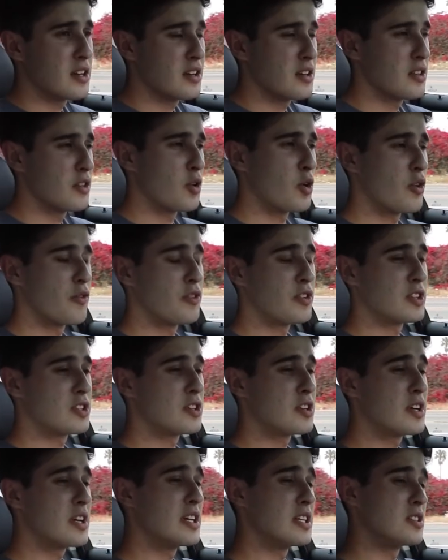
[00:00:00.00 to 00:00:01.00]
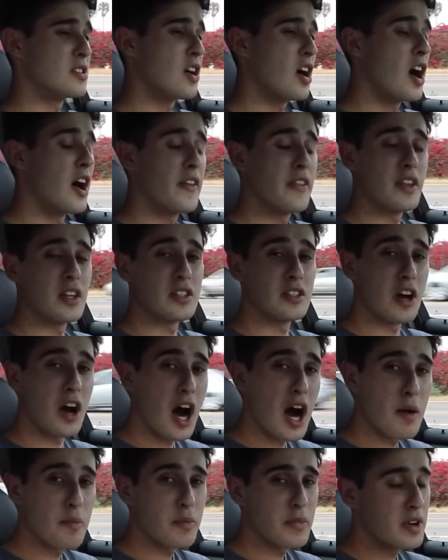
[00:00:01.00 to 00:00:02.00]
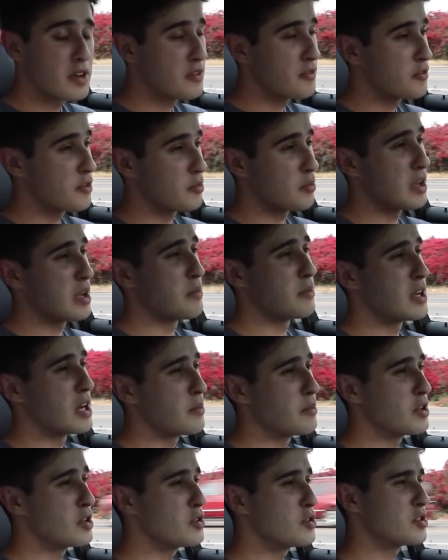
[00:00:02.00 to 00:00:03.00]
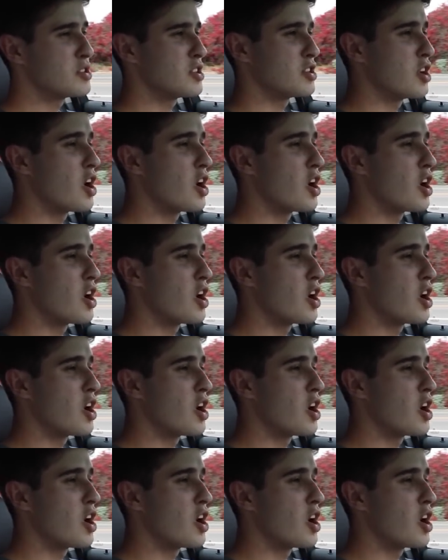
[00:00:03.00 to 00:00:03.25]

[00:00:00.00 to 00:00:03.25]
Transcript: The oil filter is on the top for BMWs.